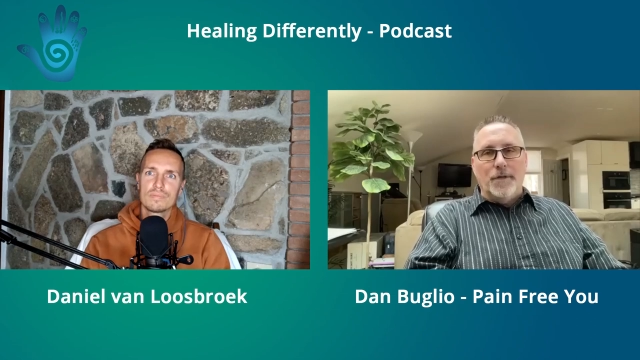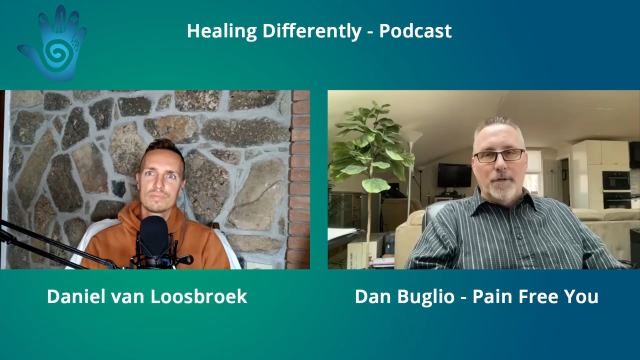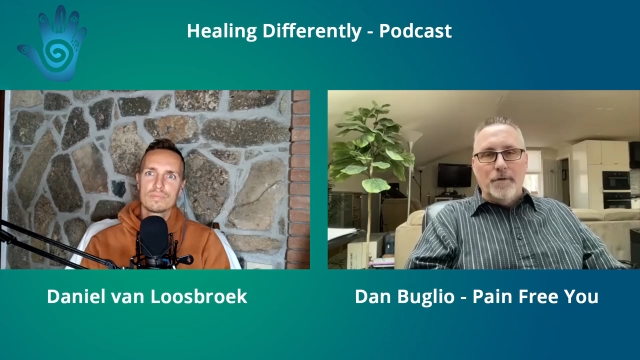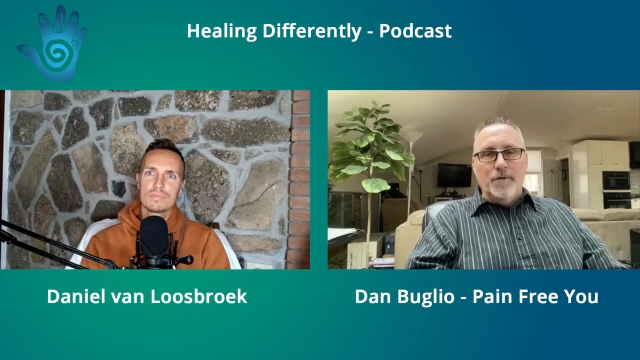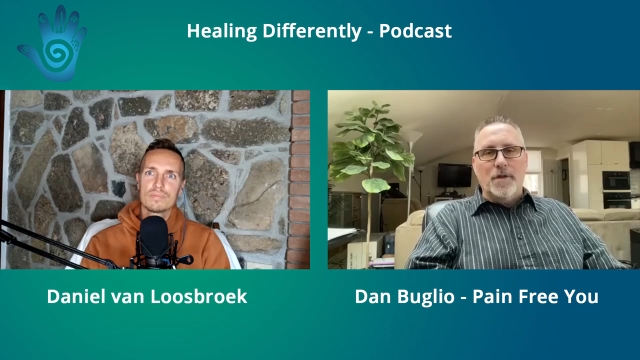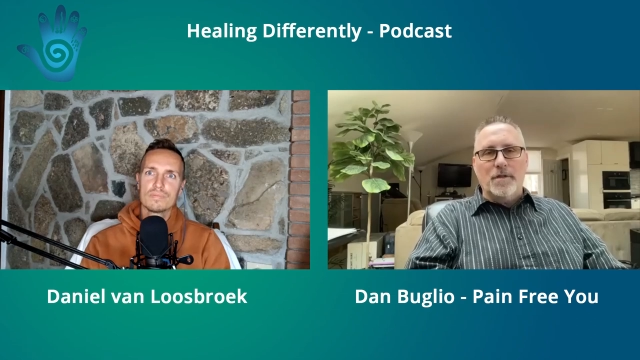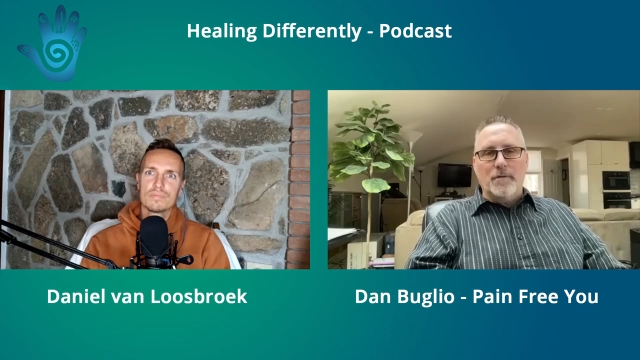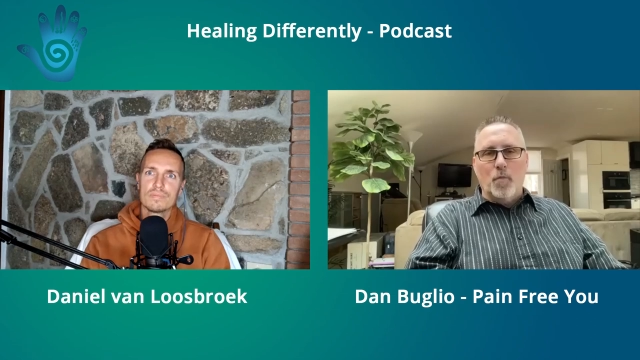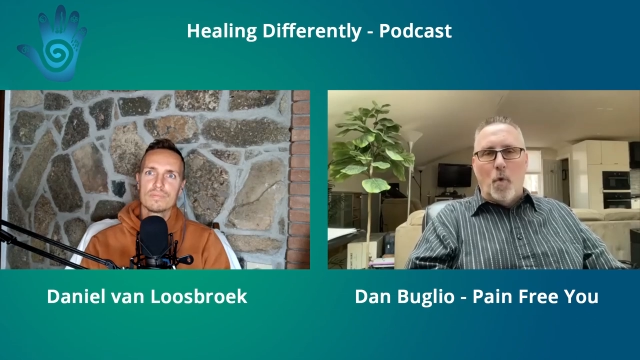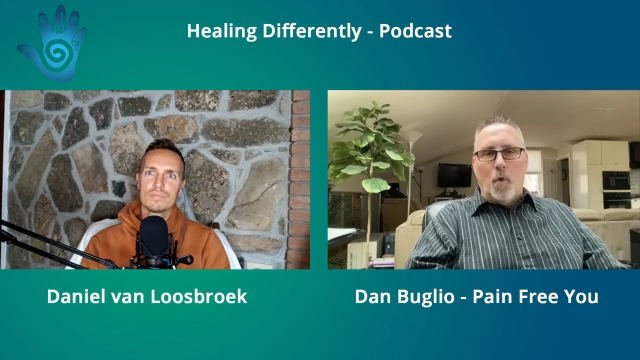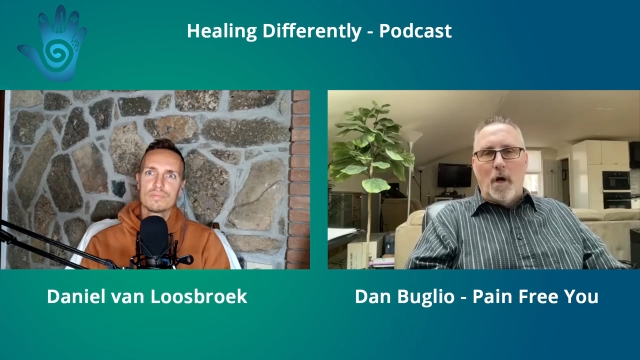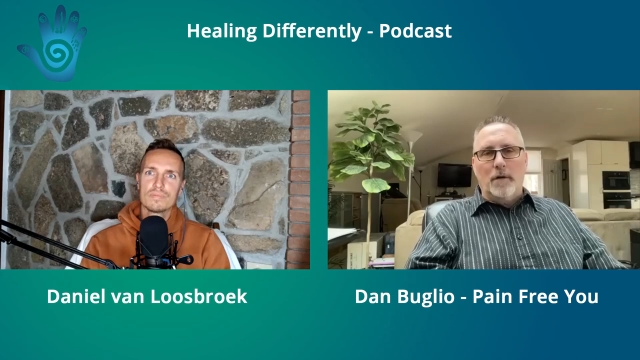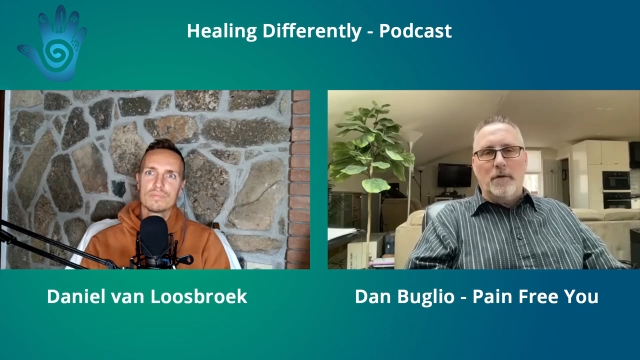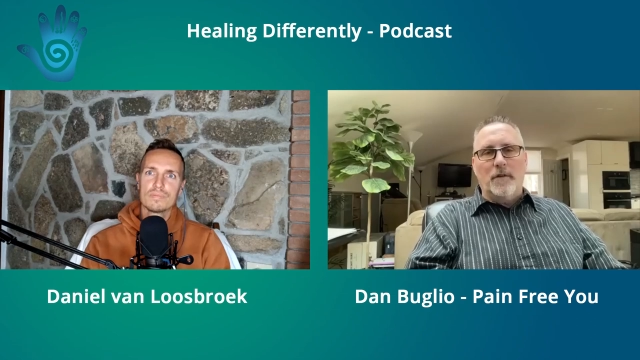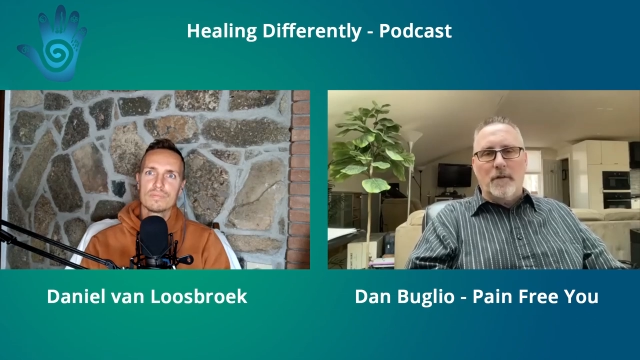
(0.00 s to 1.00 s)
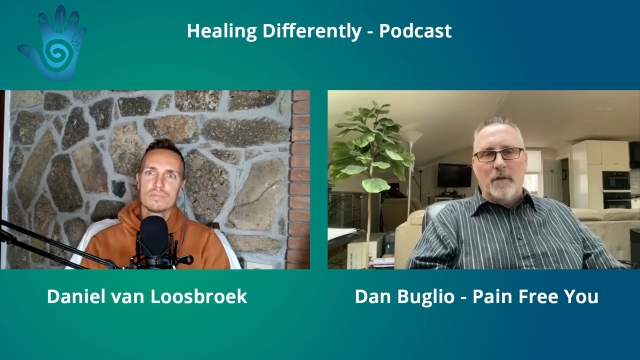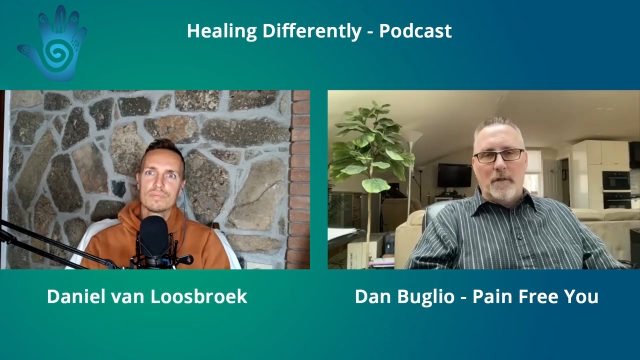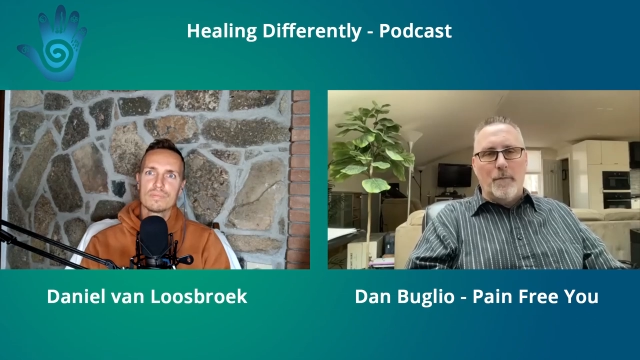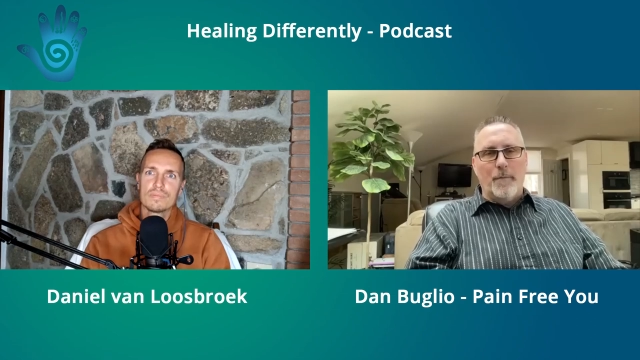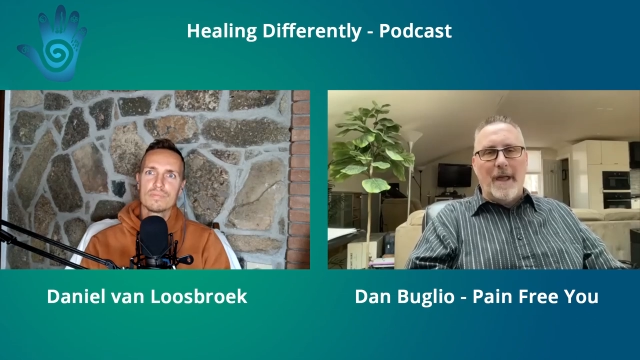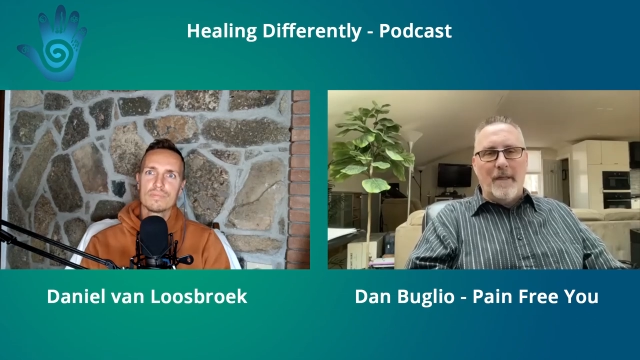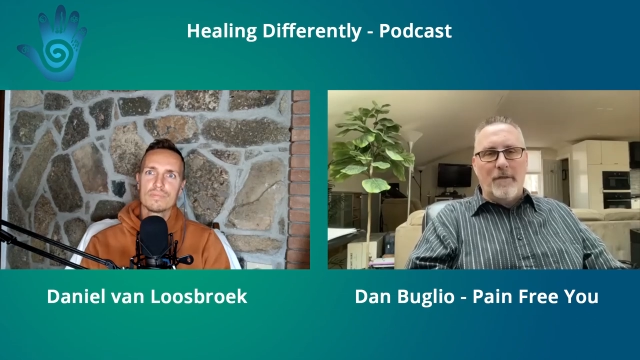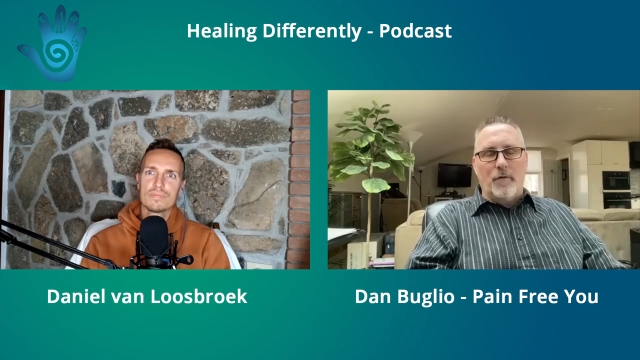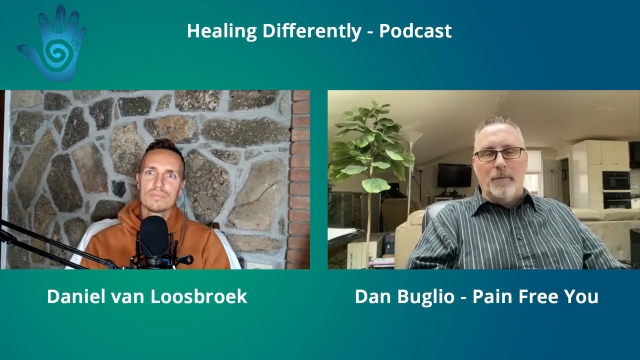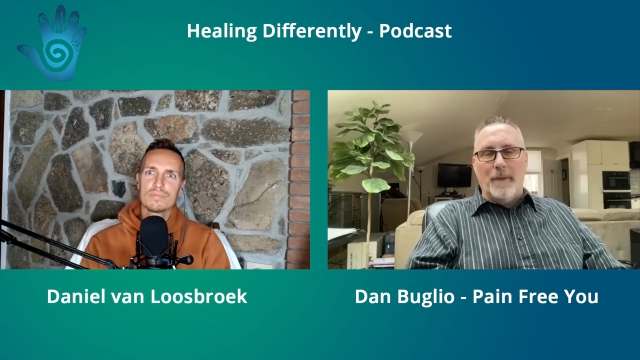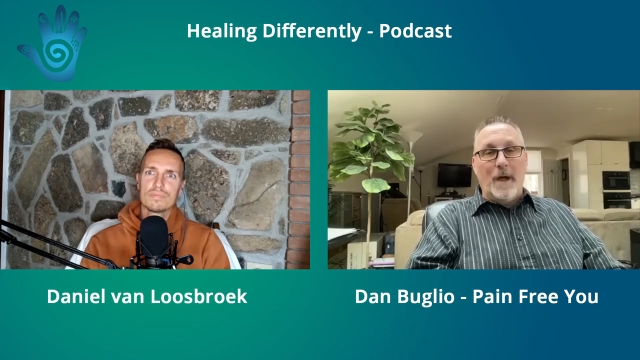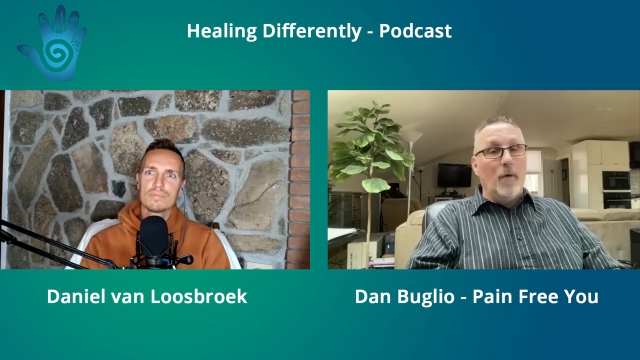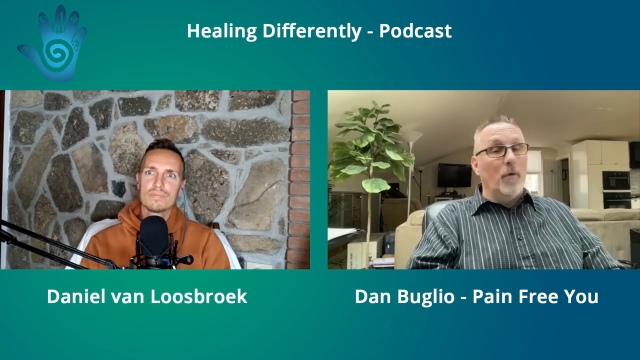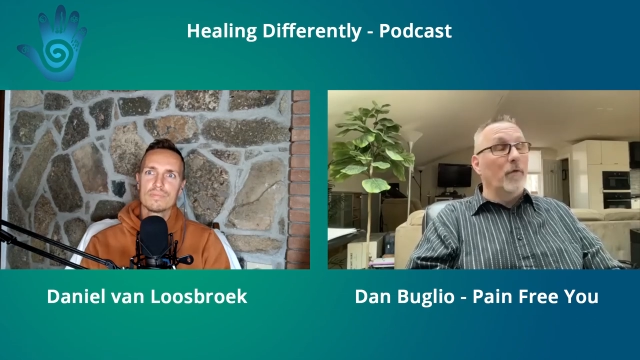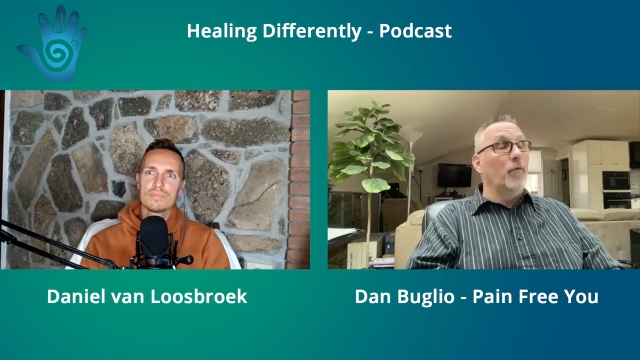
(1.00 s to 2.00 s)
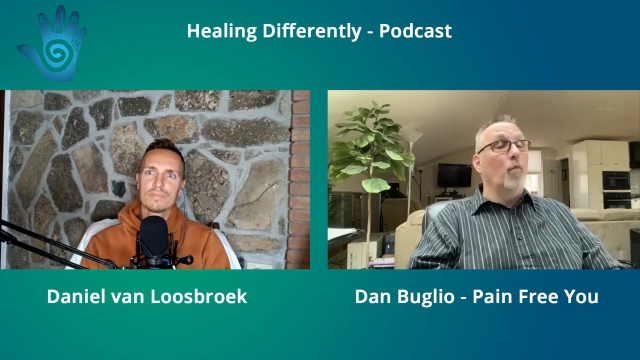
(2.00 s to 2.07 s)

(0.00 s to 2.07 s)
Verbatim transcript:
Speaker 1: you just walked to the bathroom. That was